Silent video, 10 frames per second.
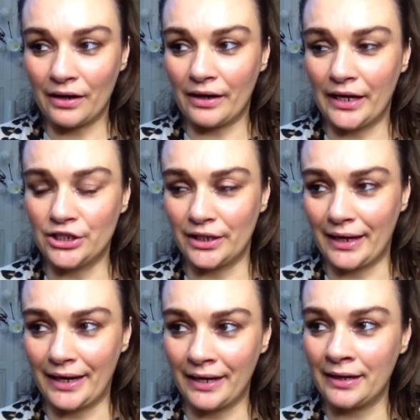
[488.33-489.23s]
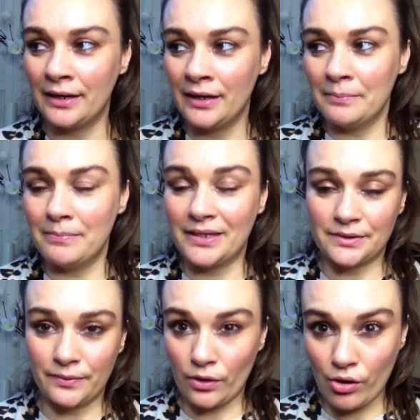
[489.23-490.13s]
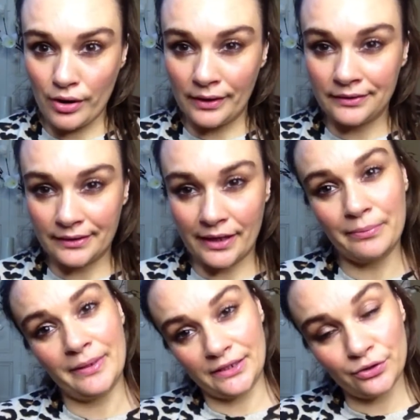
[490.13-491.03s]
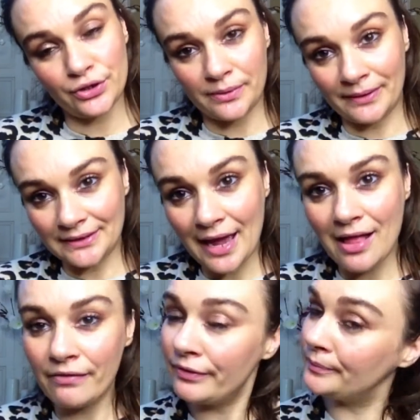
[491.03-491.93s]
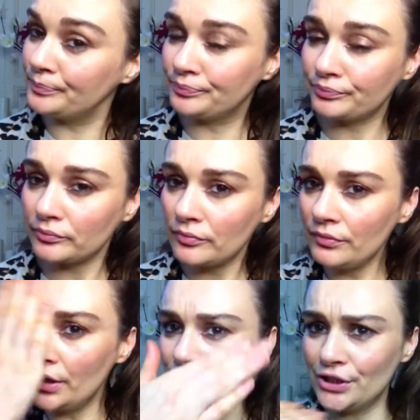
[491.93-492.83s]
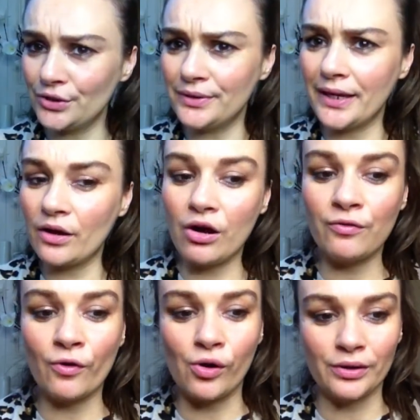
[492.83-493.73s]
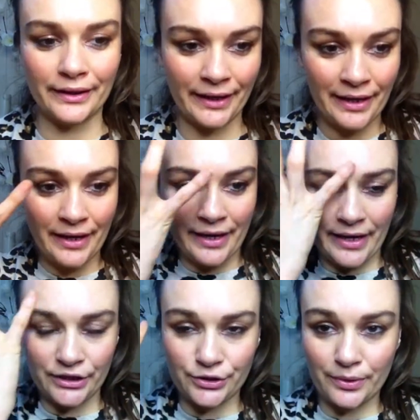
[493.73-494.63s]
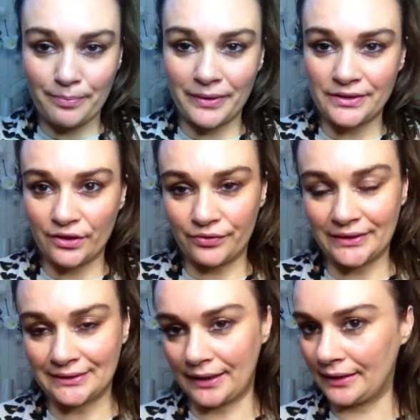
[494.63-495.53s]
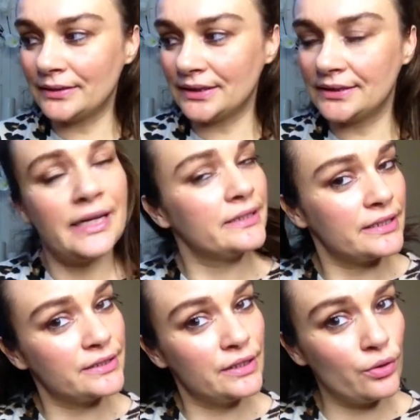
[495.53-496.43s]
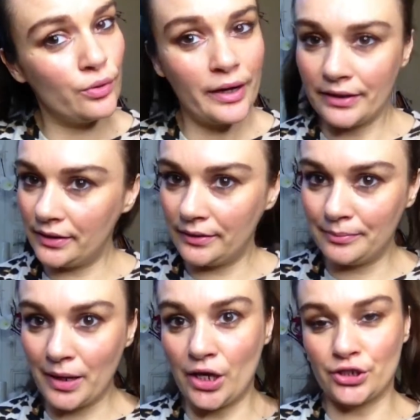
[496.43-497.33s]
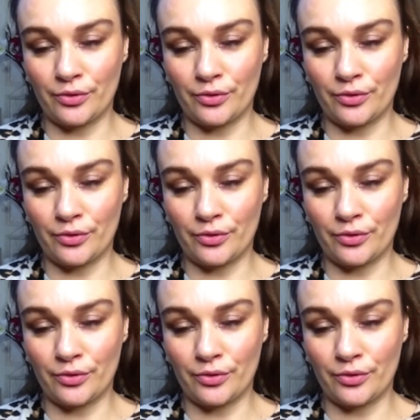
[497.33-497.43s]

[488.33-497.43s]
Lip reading: AJA mixed with oil that I mix usually myself, just to take off all the extra bits of the skin. As I said, there's no any major